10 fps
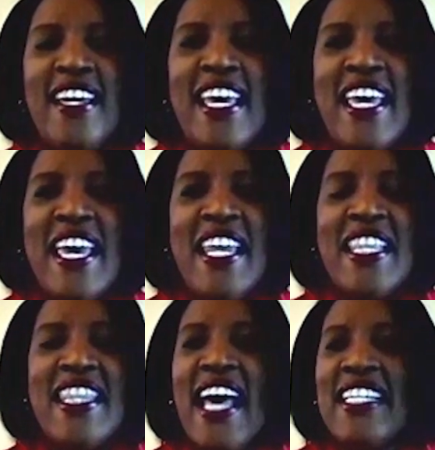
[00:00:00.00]

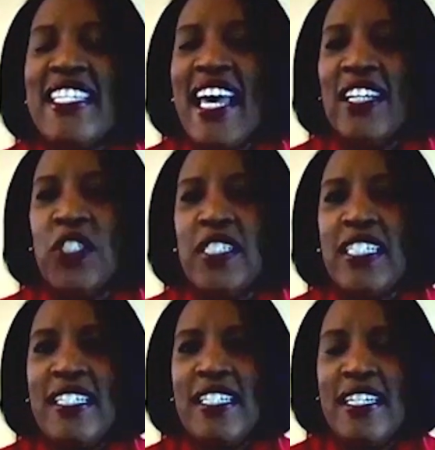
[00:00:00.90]
And that's
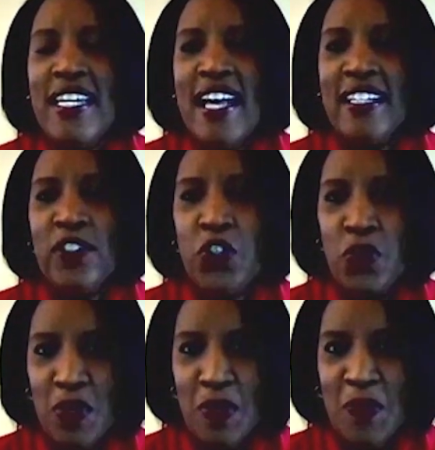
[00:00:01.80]
actually not
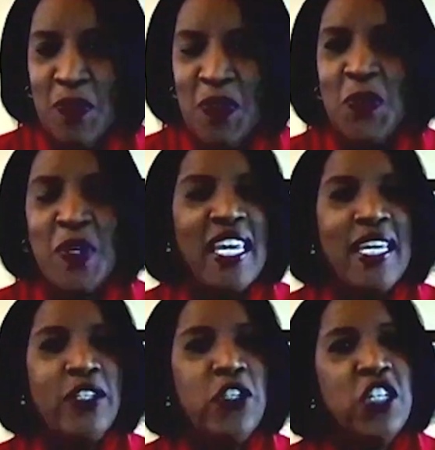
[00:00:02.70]
true. You
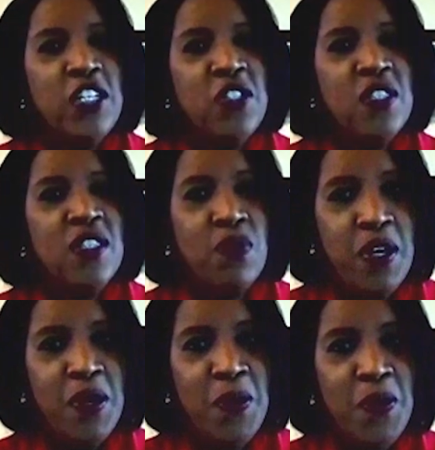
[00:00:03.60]
can't just
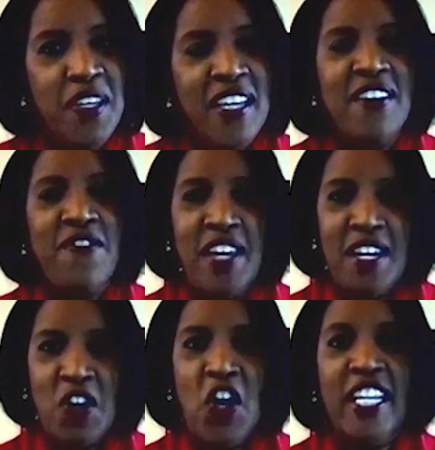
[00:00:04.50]
throw an
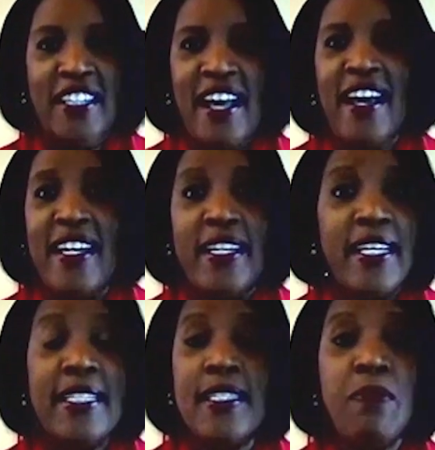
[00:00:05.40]
event online.
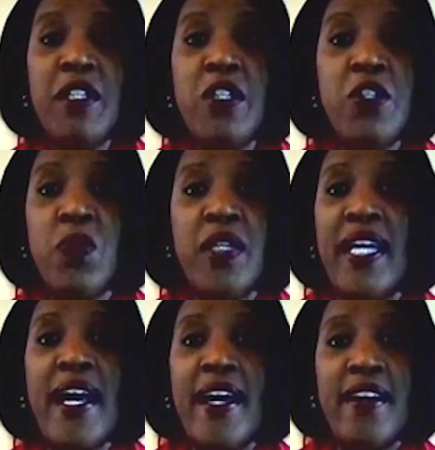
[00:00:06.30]
It's similar to a
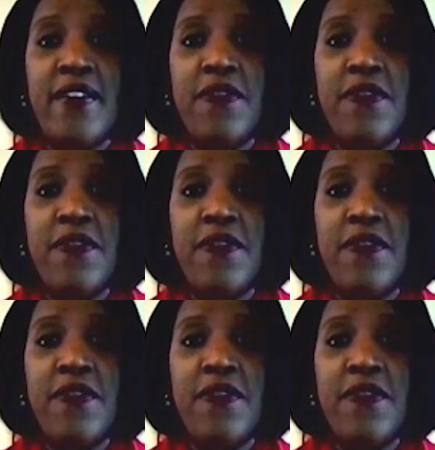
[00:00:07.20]
live.